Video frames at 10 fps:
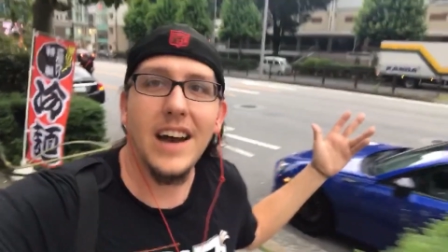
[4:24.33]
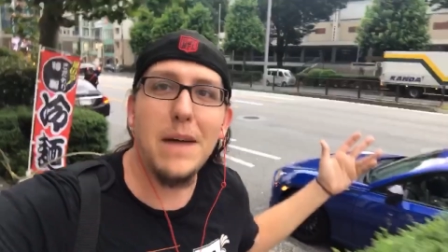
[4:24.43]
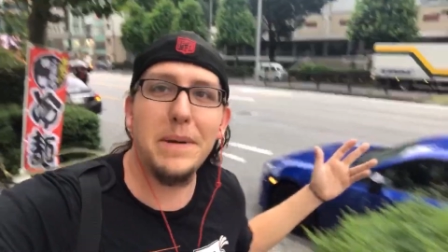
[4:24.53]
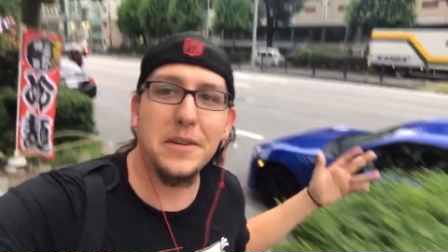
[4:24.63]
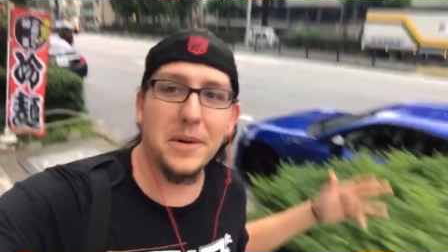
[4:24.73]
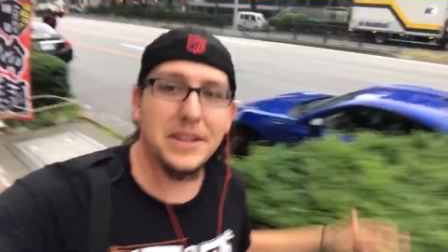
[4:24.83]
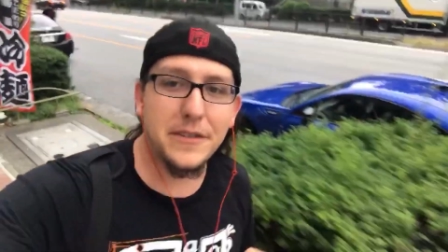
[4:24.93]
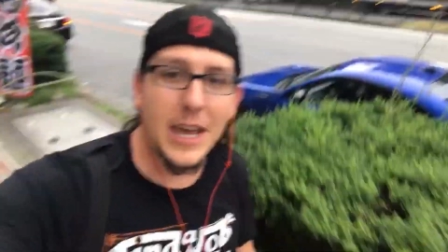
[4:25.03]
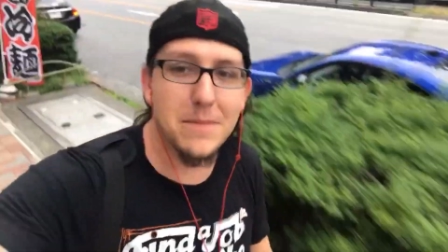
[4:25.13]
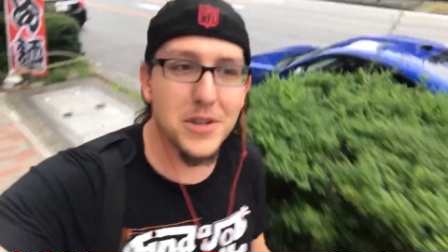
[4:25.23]
I've been doing the
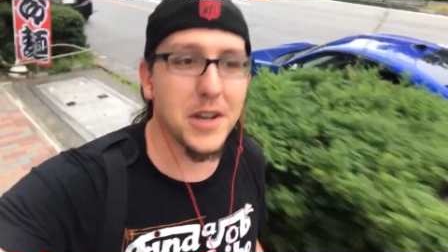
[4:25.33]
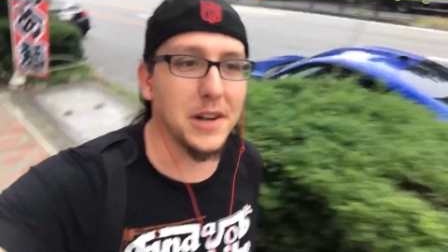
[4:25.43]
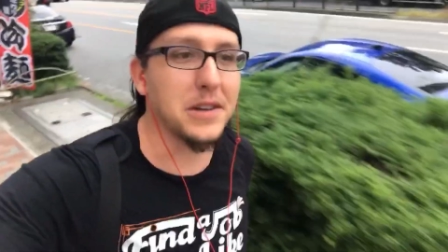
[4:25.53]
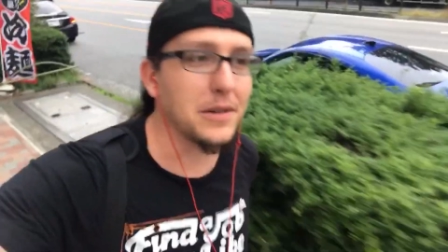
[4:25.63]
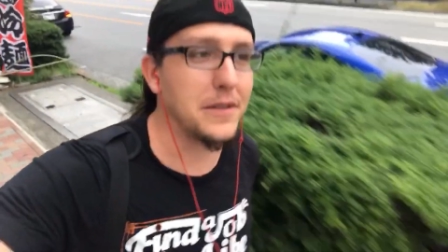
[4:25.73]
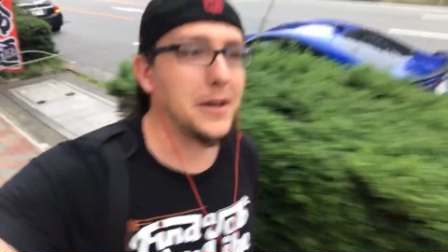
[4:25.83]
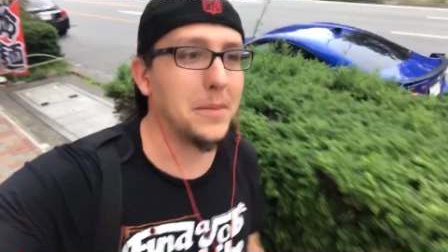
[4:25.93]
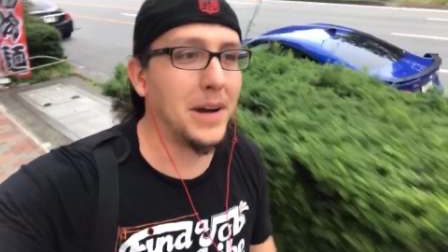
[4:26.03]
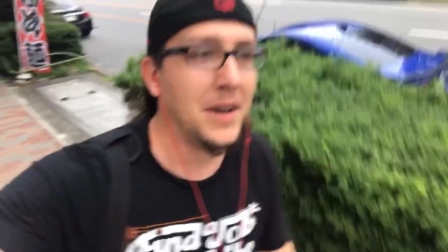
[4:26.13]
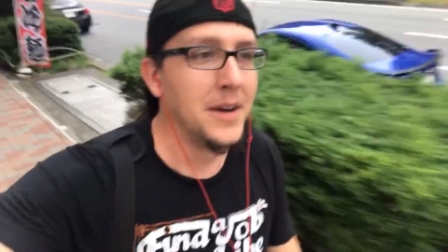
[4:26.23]
same shit on
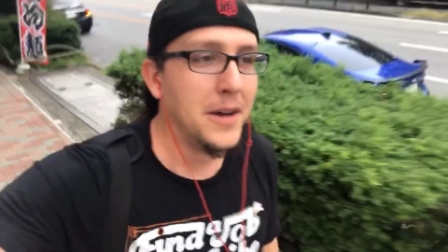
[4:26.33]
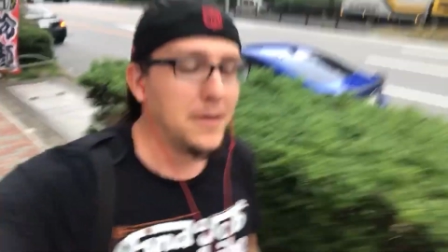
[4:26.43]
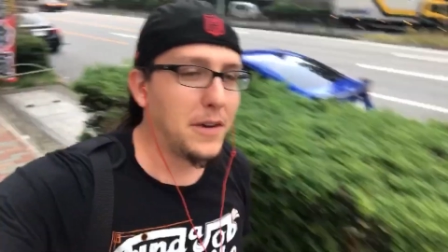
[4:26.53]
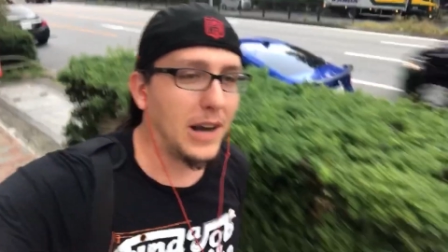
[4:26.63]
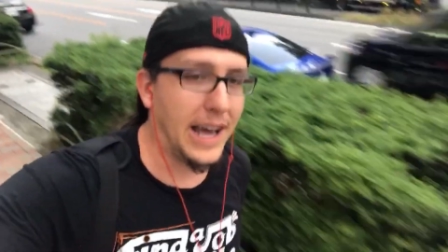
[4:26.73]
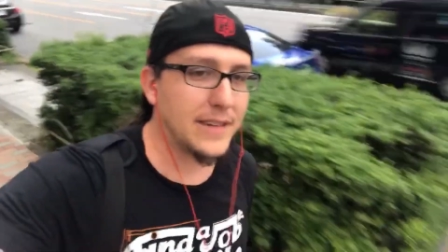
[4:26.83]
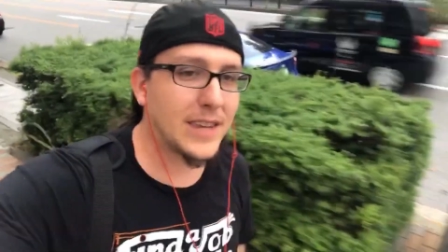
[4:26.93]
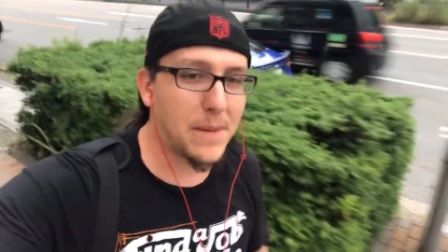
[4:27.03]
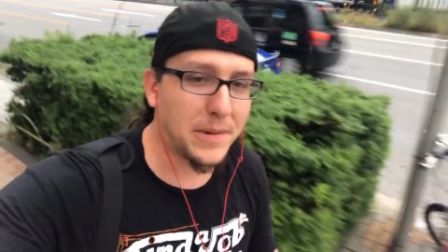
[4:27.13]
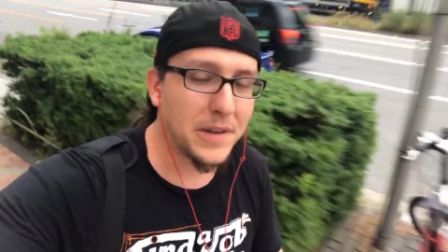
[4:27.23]
YouTube for the
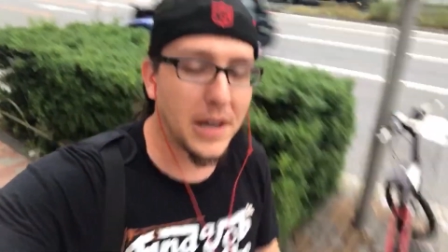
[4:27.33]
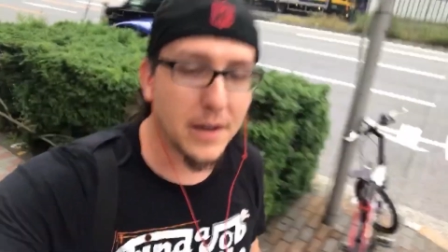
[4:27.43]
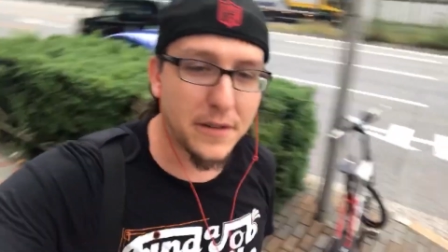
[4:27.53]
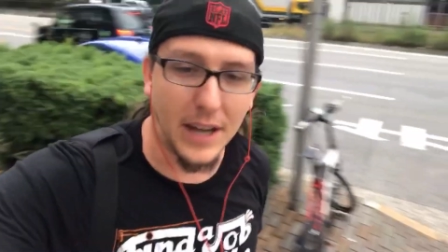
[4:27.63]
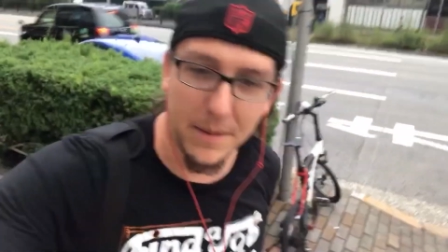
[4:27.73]
last couple of years.